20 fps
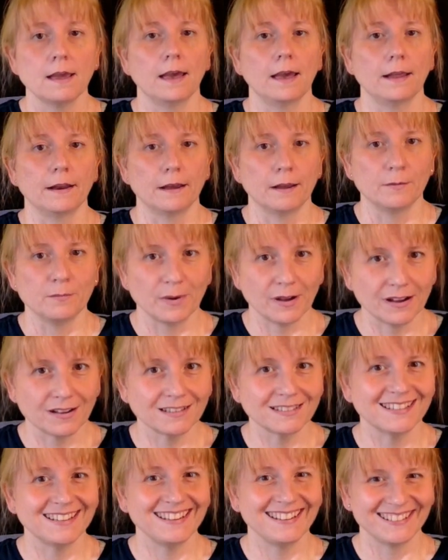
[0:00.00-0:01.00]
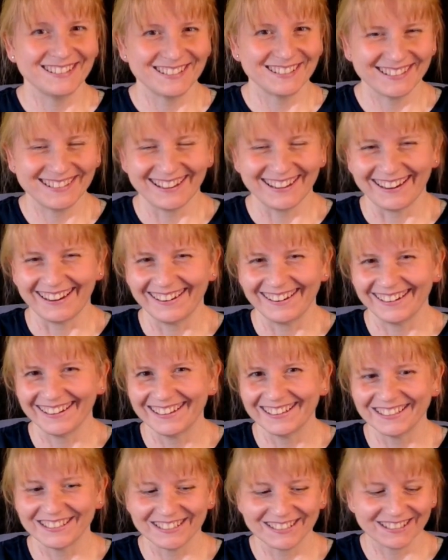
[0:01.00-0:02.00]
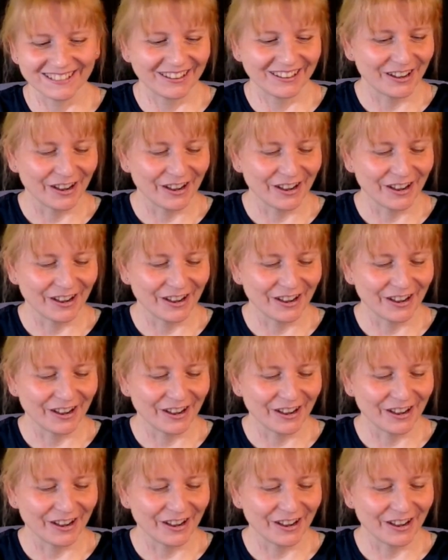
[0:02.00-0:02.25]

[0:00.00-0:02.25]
And unboxing is just that. It's